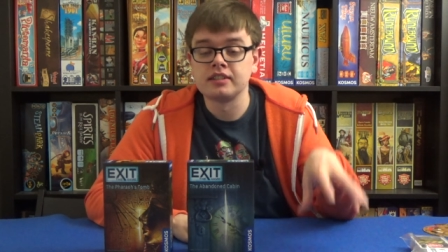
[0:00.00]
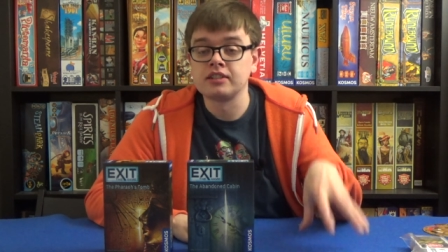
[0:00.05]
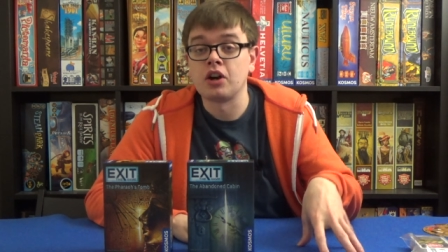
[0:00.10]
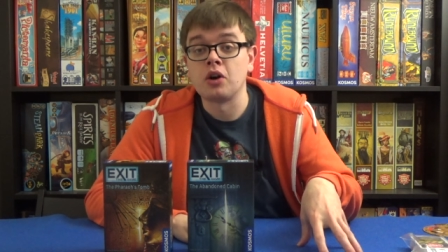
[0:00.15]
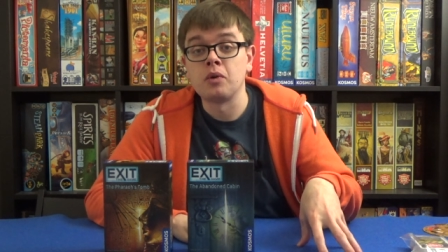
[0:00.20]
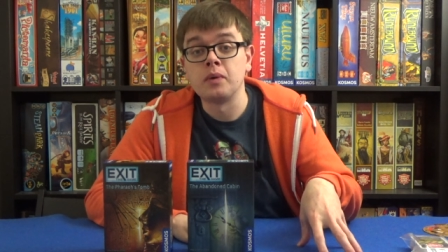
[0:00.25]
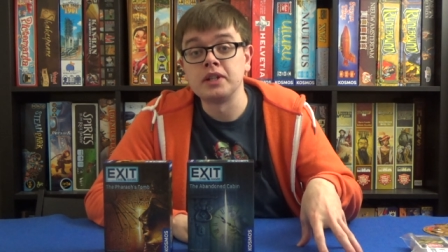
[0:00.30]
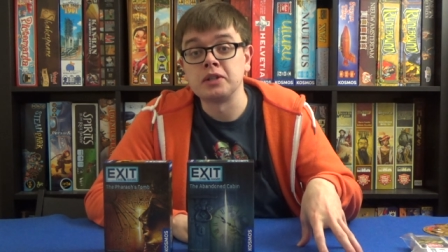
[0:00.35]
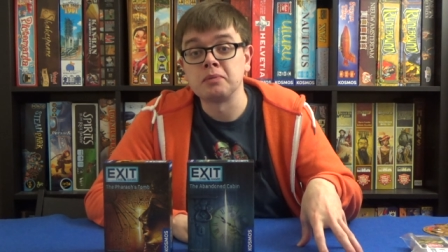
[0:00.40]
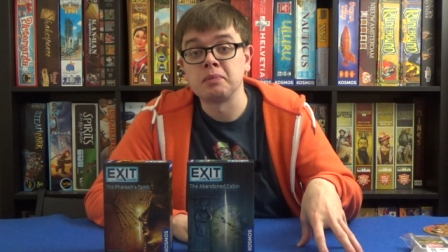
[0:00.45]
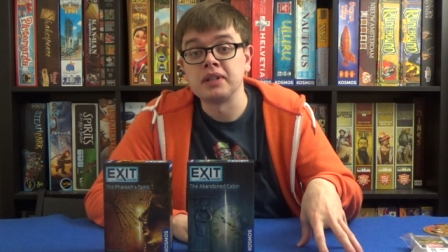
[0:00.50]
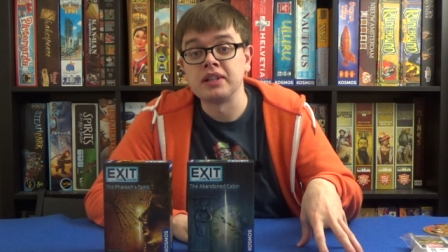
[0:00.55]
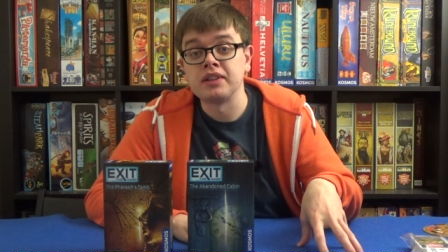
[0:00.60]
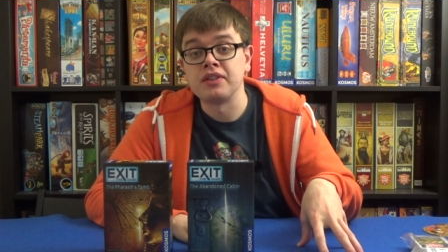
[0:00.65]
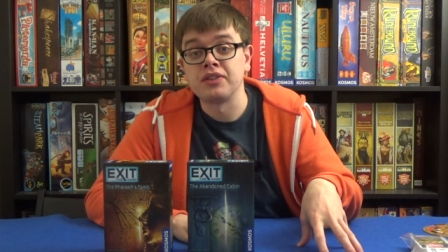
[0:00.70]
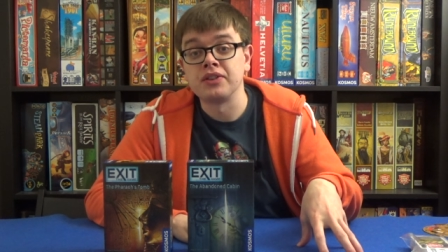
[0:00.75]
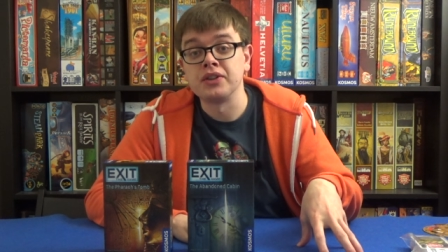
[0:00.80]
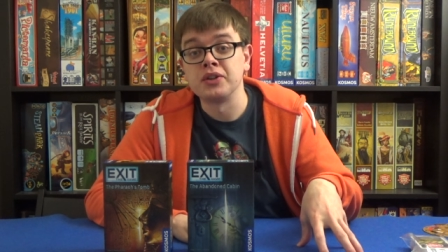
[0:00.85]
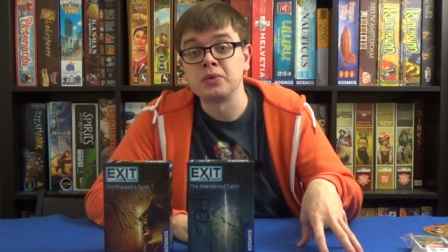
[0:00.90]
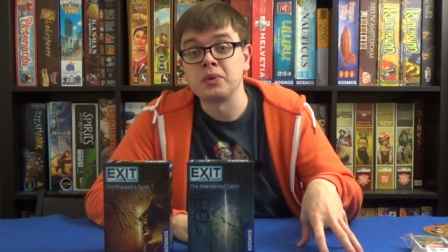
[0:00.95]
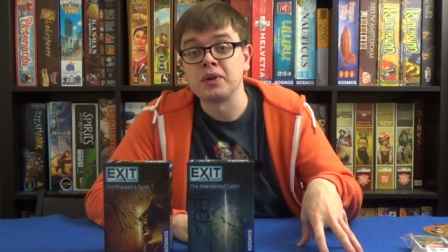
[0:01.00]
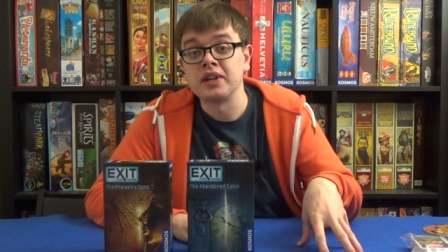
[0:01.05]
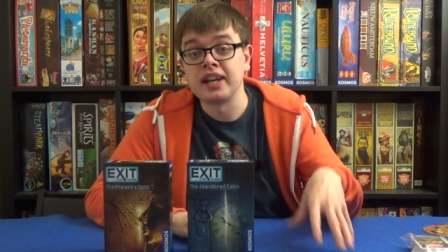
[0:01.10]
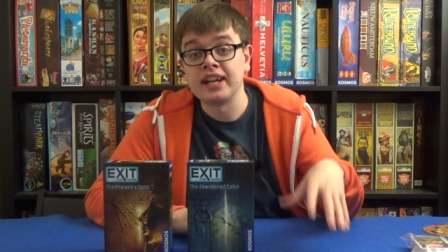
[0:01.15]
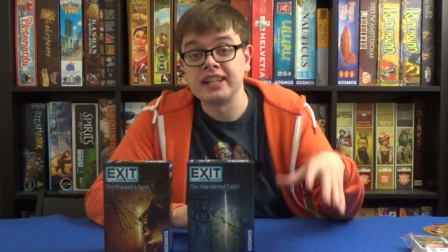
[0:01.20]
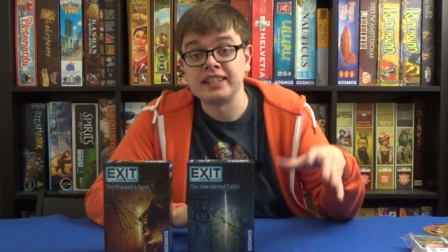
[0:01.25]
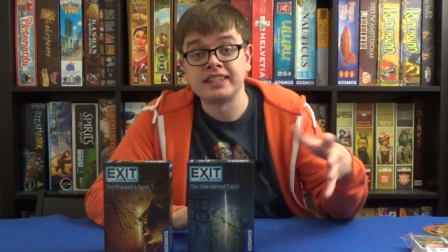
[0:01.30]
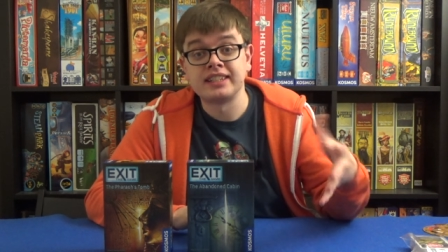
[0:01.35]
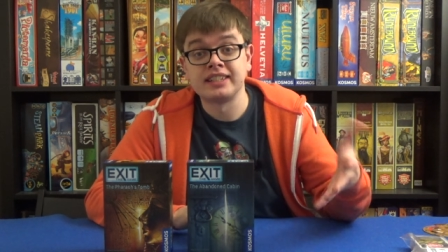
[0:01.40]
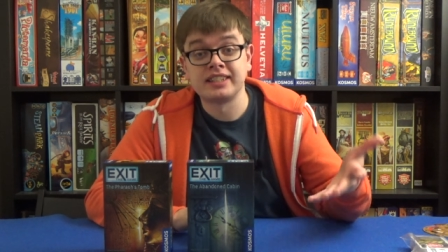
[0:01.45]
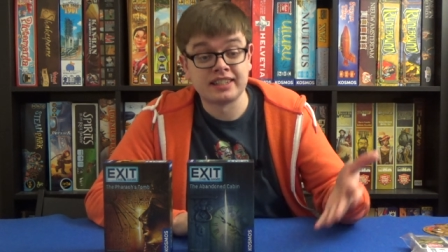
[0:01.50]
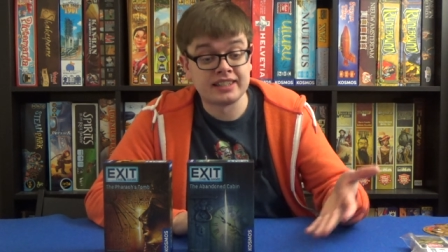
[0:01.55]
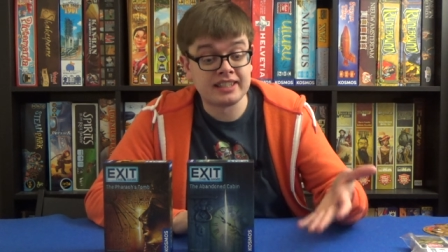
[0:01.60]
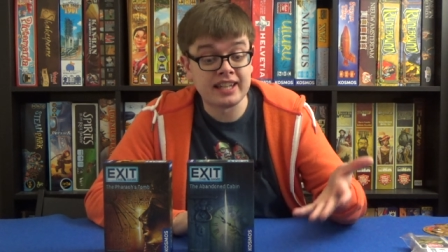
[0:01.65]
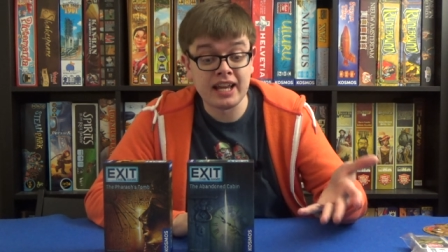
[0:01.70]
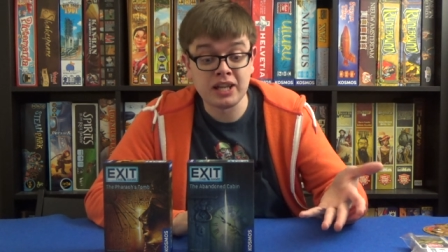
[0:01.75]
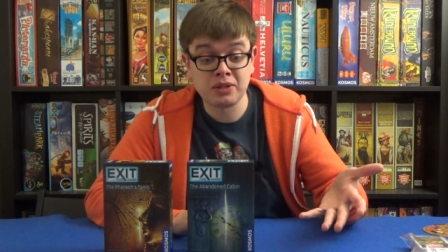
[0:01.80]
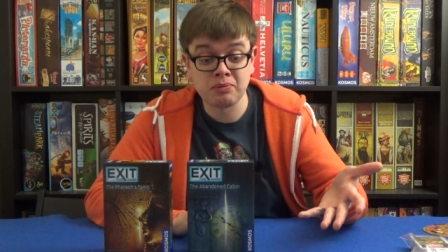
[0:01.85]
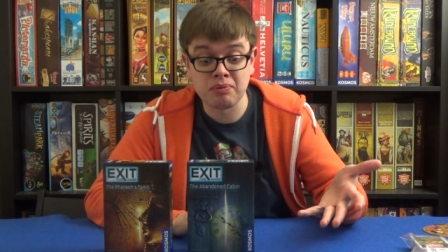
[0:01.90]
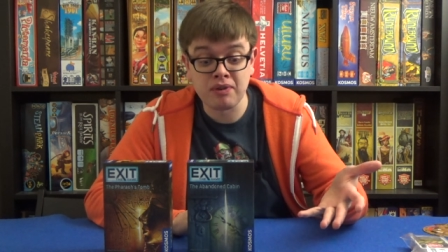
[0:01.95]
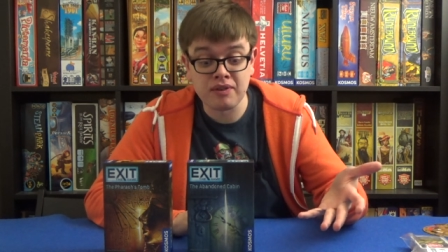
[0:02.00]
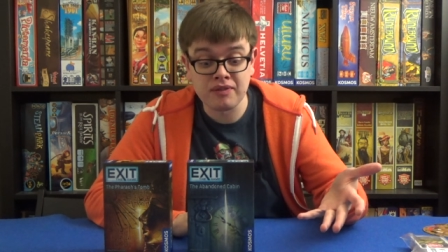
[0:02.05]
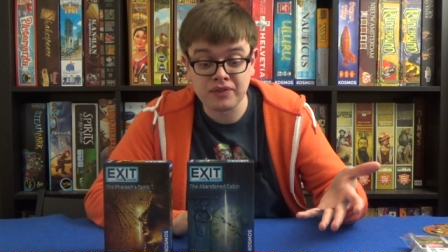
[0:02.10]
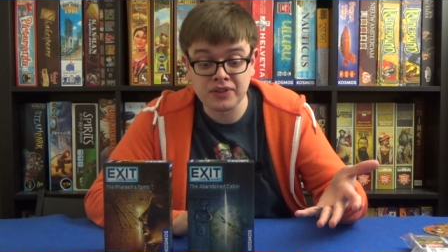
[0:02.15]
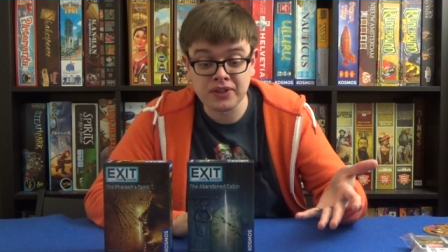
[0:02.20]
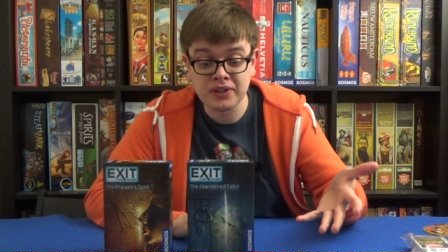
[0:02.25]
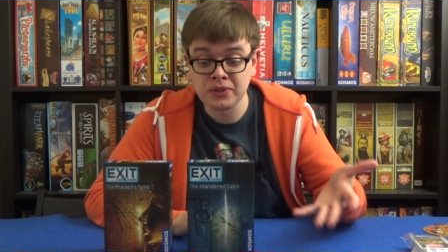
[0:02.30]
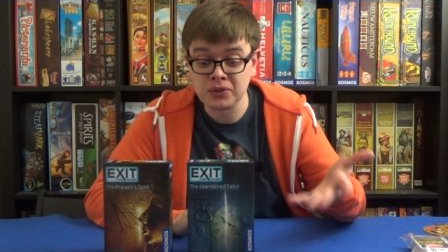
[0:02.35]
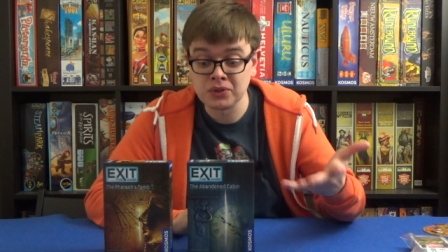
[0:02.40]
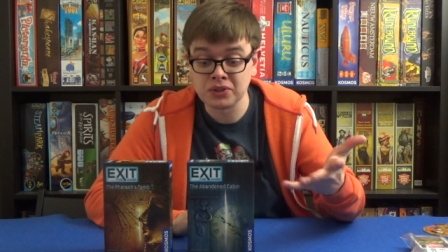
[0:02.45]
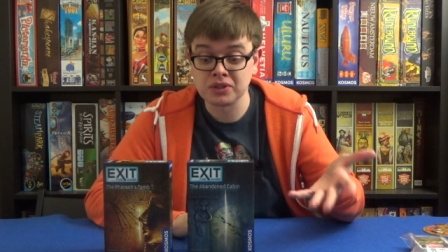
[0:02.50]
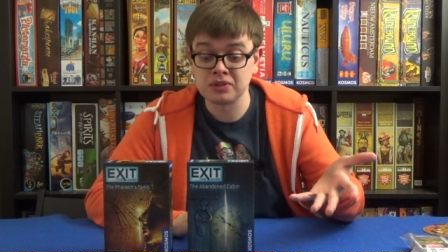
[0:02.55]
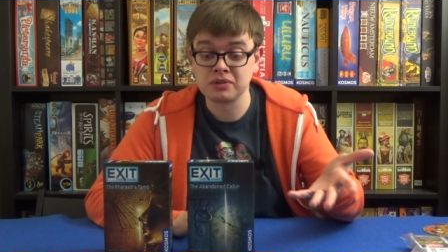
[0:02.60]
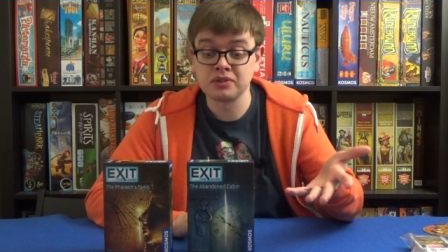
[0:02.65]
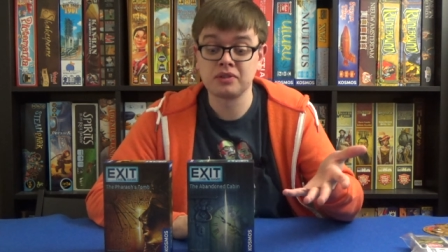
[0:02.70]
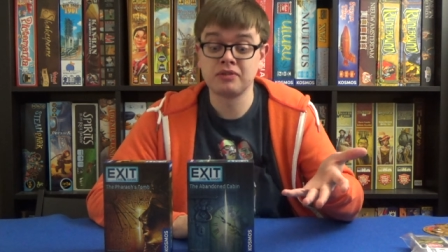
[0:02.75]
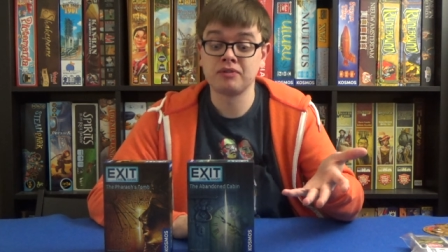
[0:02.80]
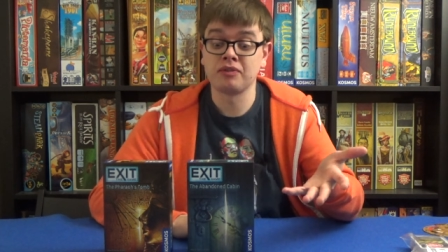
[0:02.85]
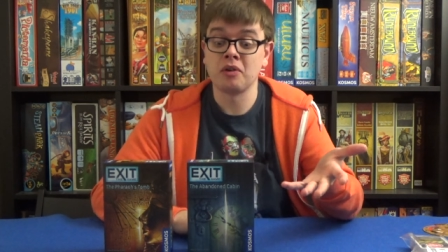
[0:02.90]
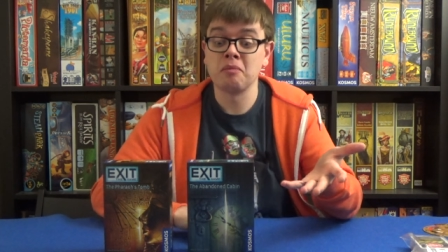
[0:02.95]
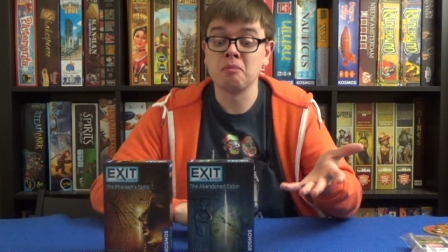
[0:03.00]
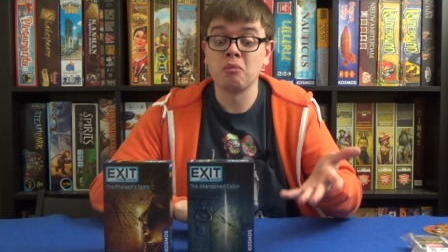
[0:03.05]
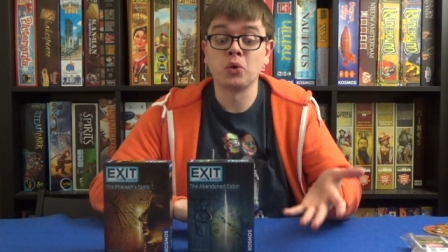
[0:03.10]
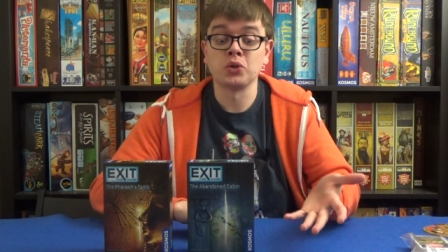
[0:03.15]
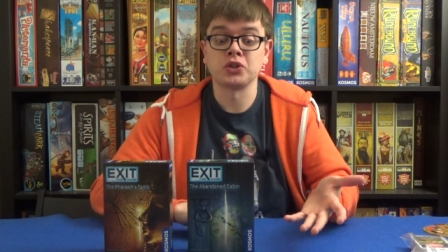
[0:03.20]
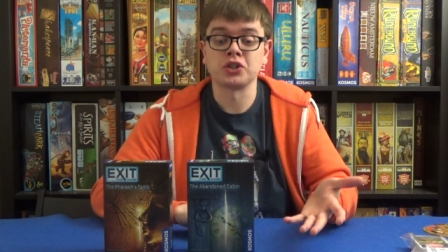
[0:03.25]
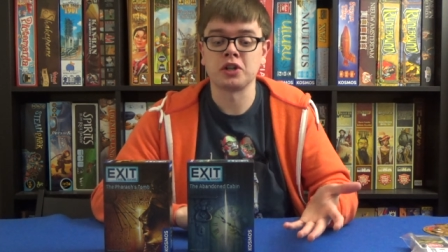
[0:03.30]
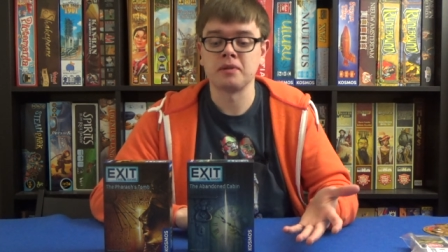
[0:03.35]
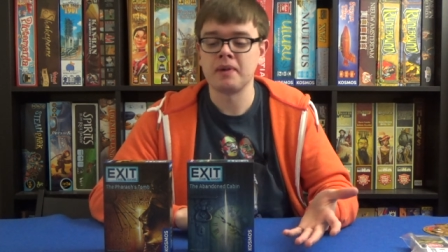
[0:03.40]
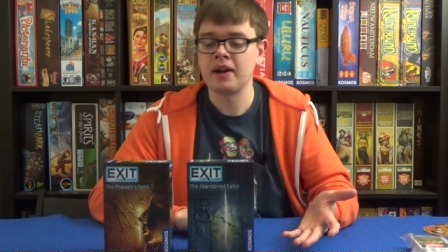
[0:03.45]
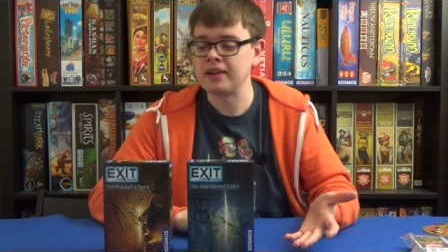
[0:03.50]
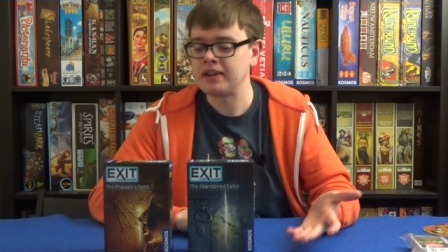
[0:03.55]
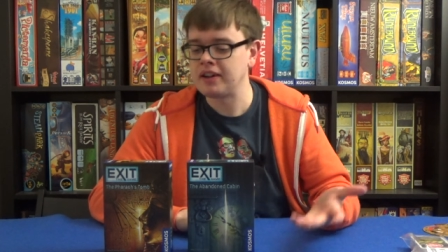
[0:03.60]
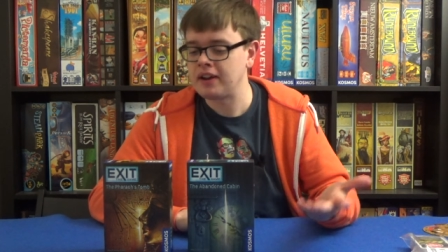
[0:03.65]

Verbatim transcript: Can't wait to play the third one, and desperate for more to come out.